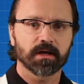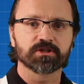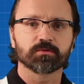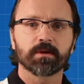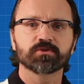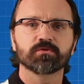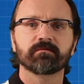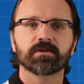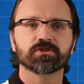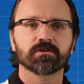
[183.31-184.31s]
A special
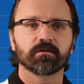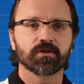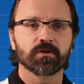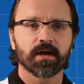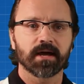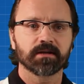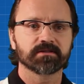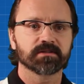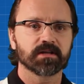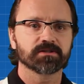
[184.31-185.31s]
division of the
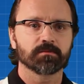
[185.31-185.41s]
United States